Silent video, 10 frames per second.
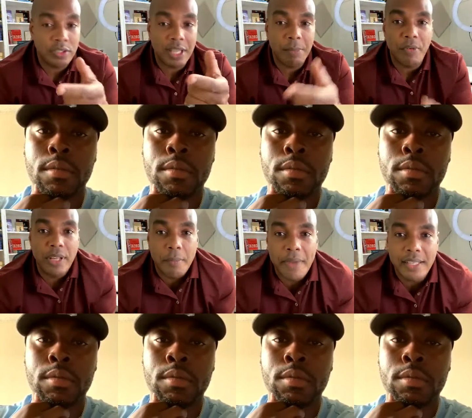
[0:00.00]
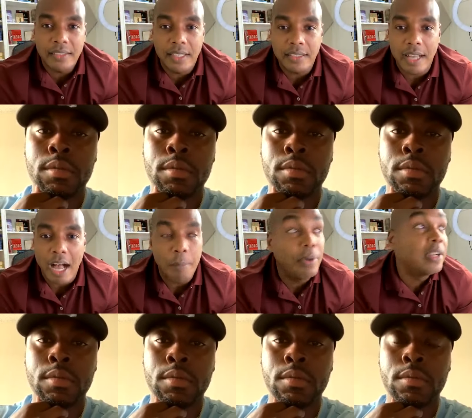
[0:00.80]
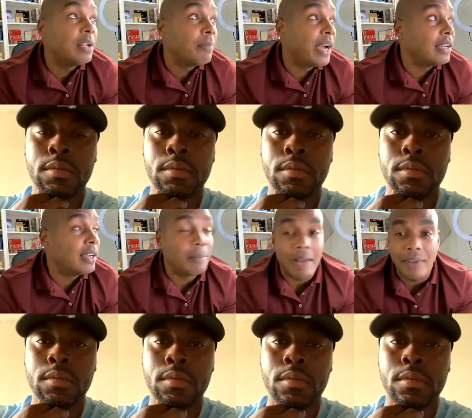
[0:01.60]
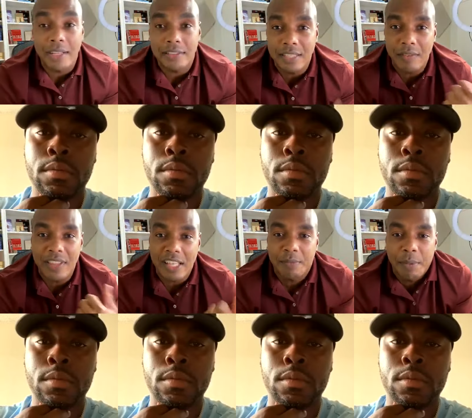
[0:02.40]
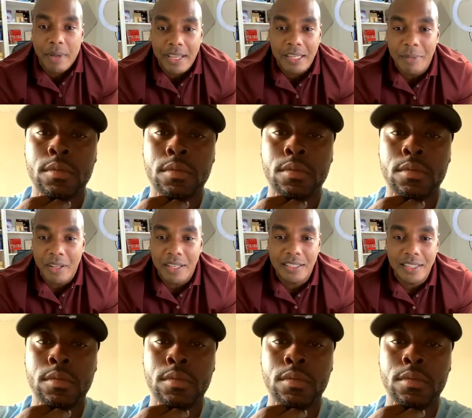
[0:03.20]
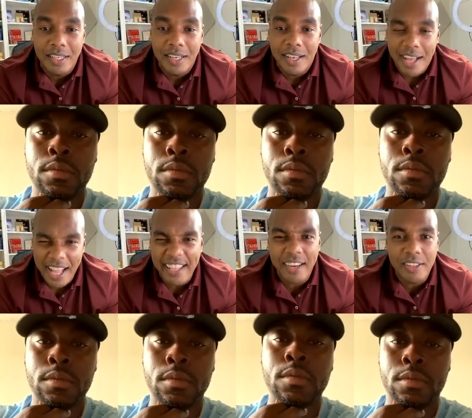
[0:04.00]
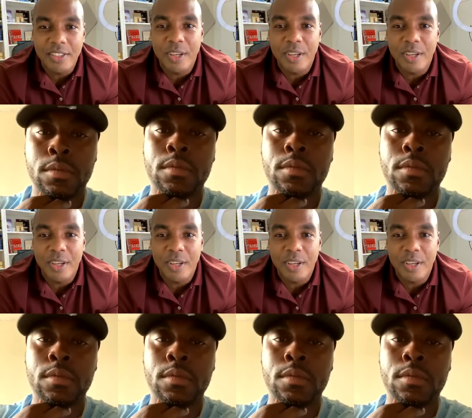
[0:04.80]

Speaker 1: Maria a message. I'll put it in my um. I've got seven thousand people on email list. I guarantee I'll